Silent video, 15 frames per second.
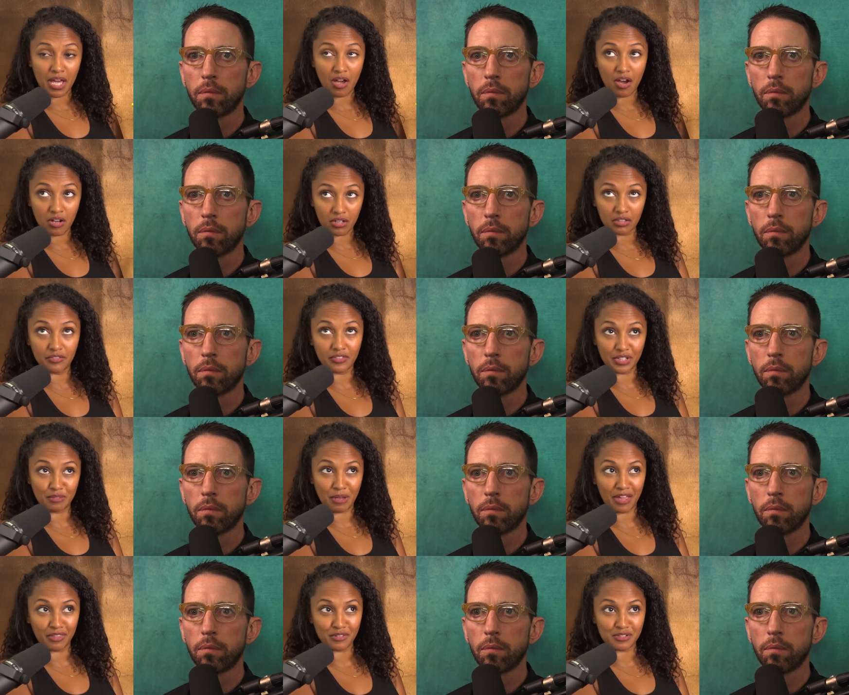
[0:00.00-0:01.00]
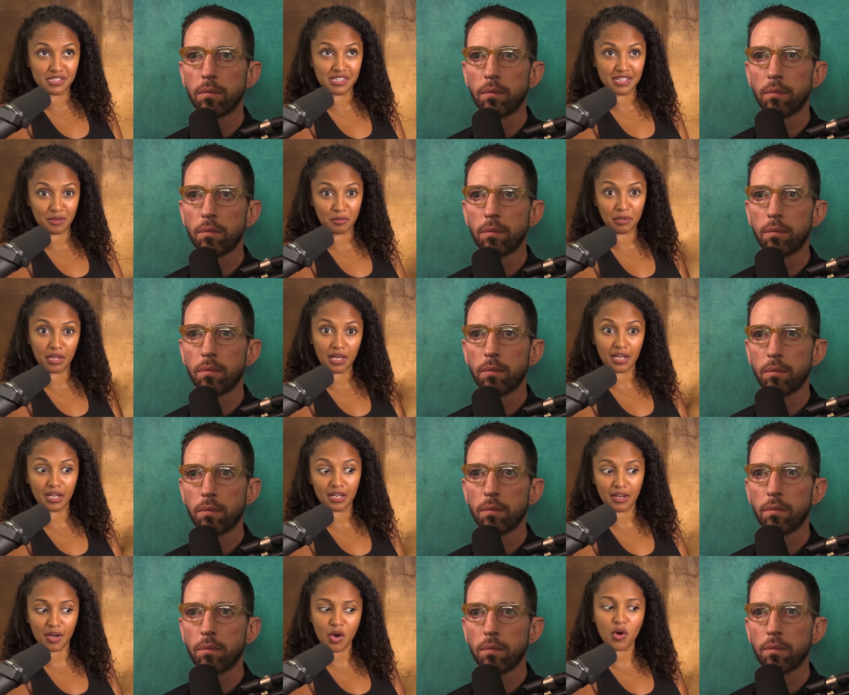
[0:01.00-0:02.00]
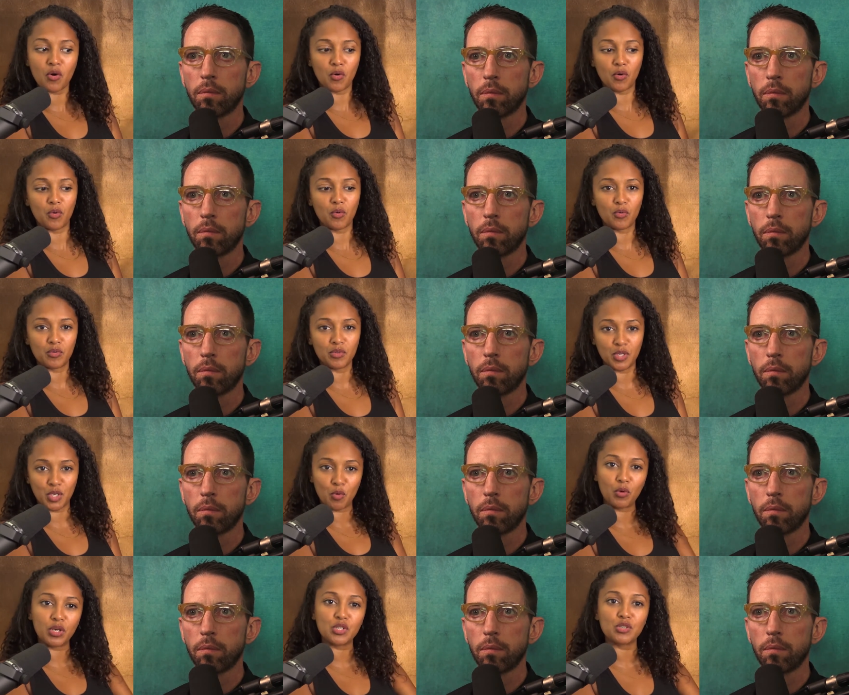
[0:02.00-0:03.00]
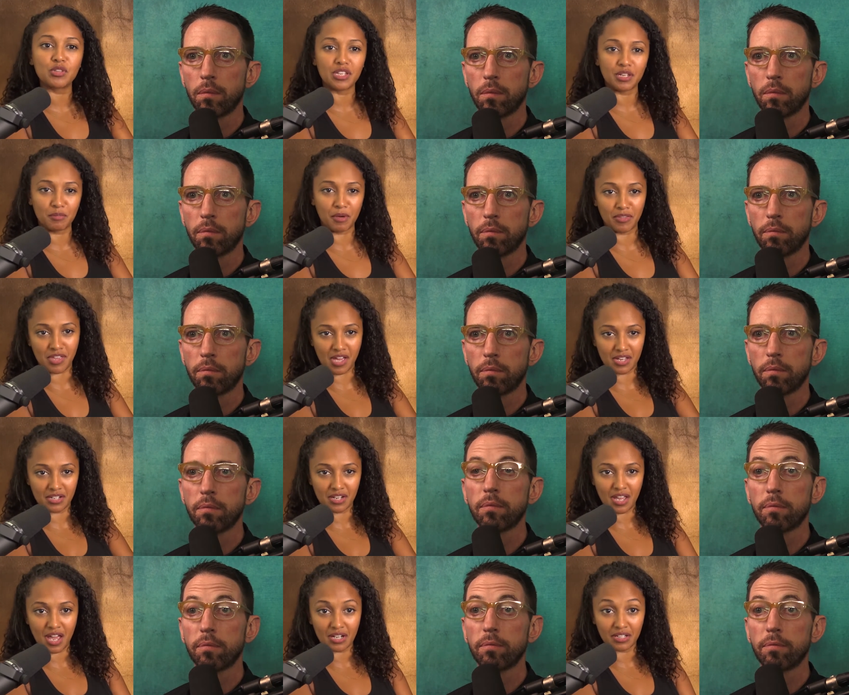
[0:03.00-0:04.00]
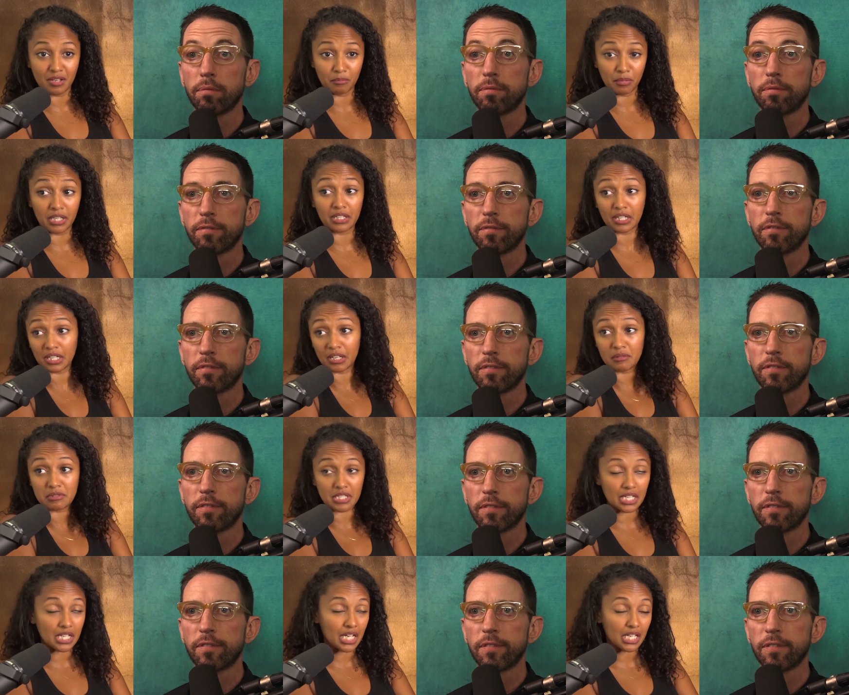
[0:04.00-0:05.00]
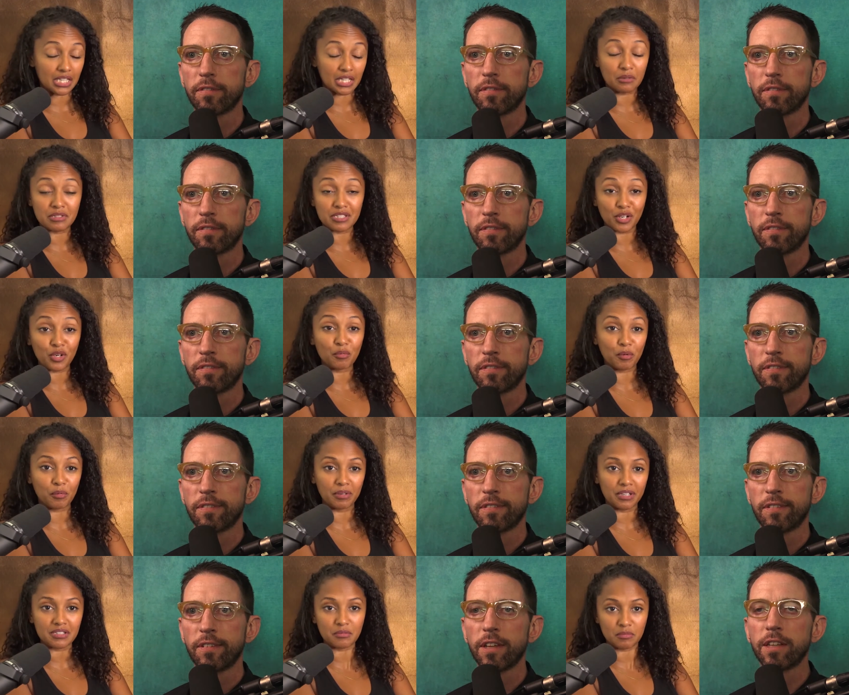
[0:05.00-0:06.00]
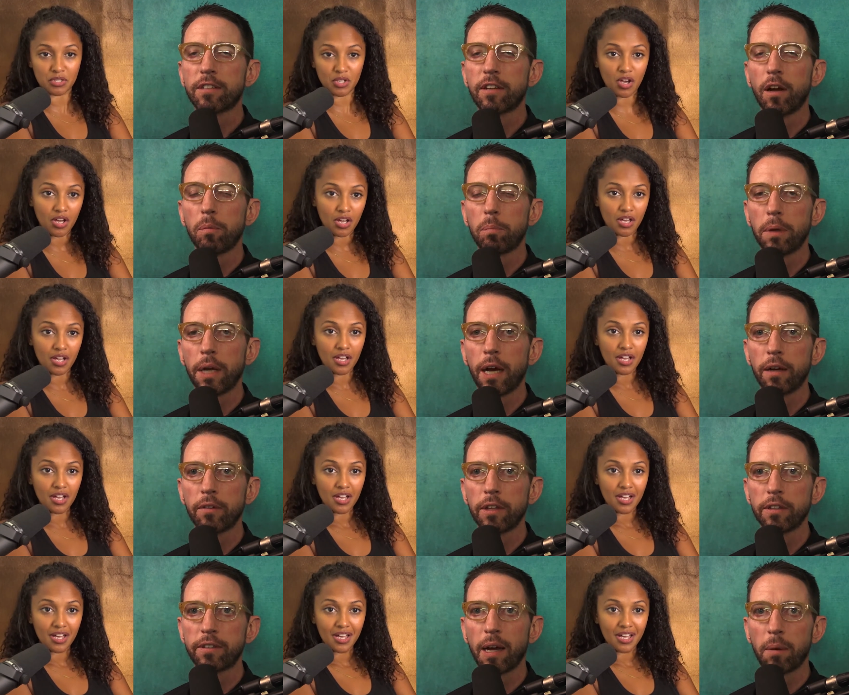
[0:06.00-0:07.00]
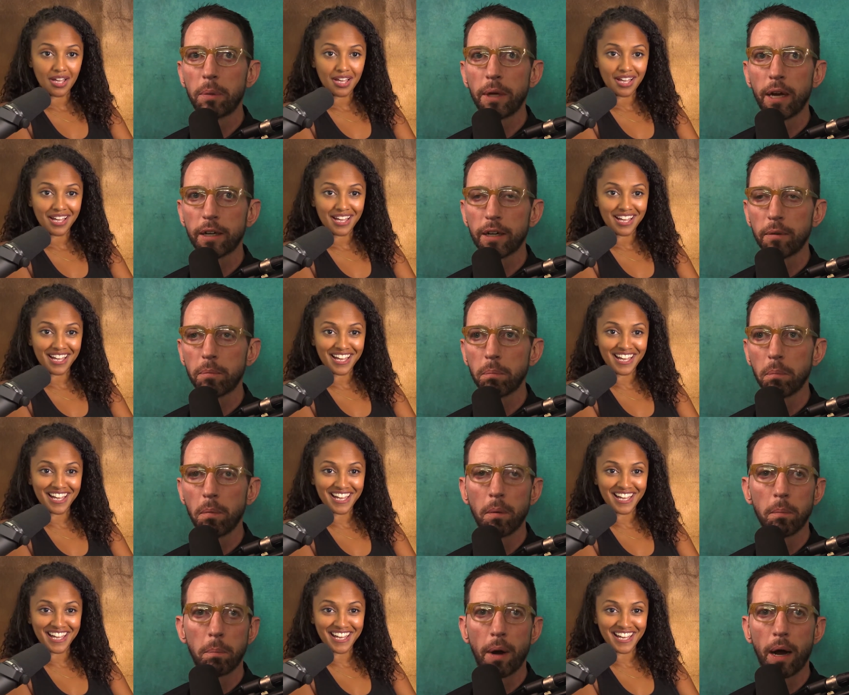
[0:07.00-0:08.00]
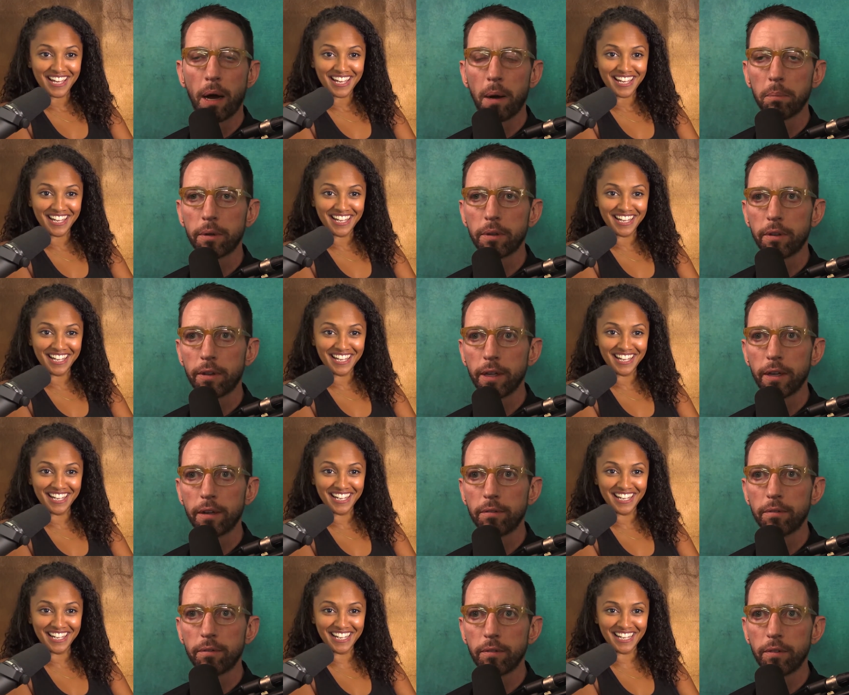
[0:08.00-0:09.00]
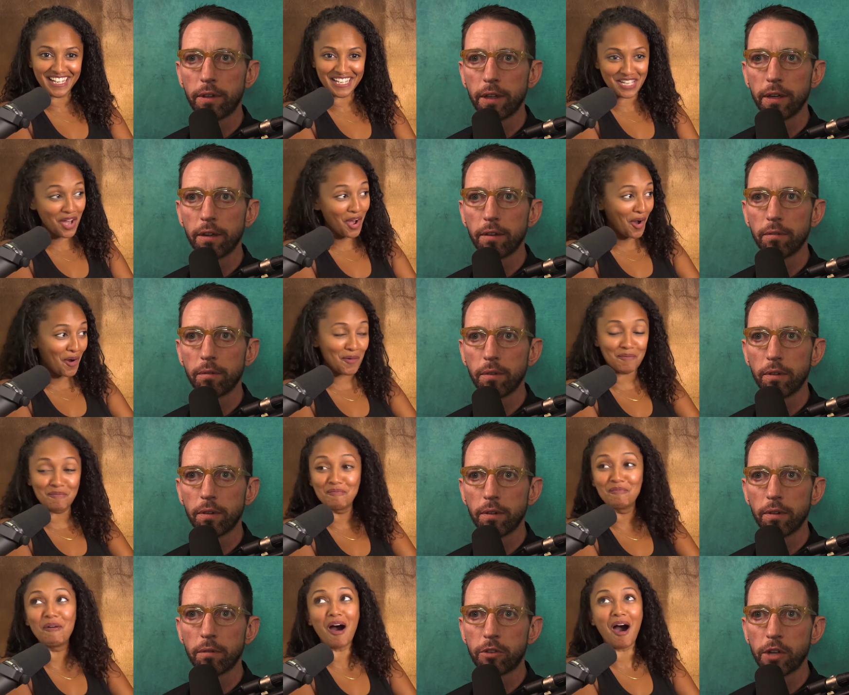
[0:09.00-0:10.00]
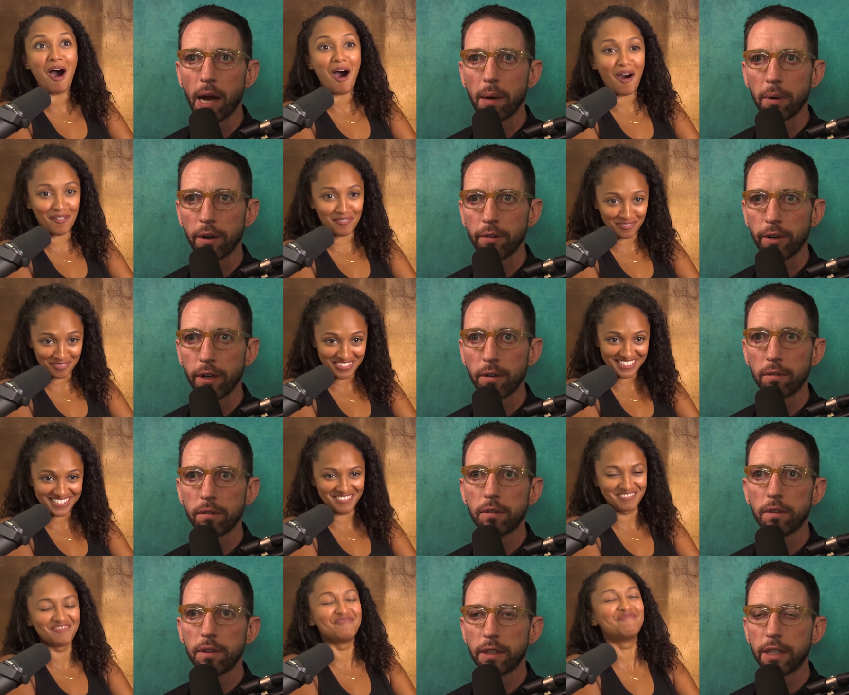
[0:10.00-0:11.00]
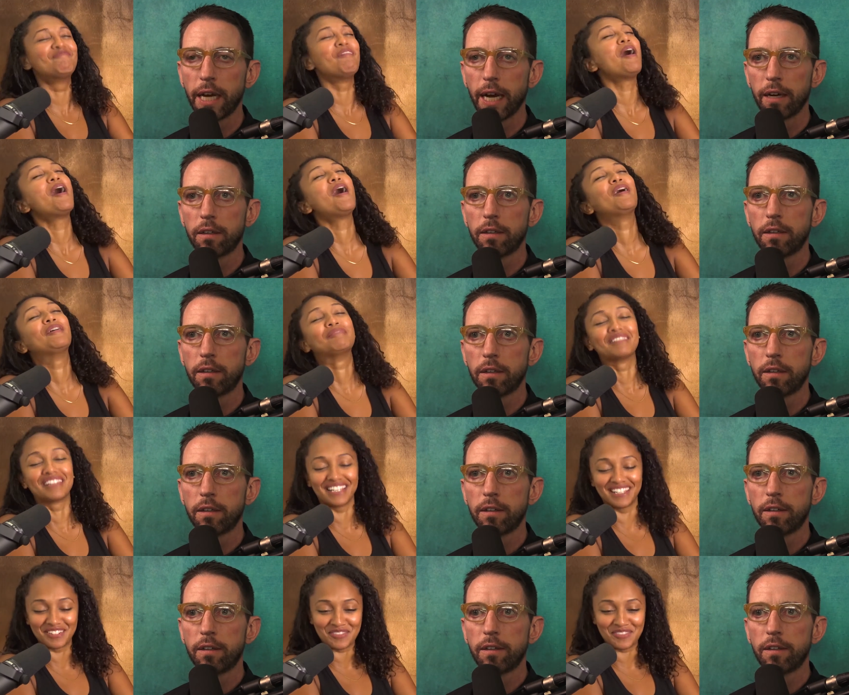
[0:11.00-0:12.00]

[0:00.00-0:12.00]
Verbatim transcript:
Speaker 1: at Ogilvy and Mathers, and they were like, oh, you know, what did you think about that ad campaign? And I was like, I thought it was terrible because
Speaker 2: this it was- called Bian- This is how Bianca bombed the- the
Speaker 1: oh bombed yeah. bombed the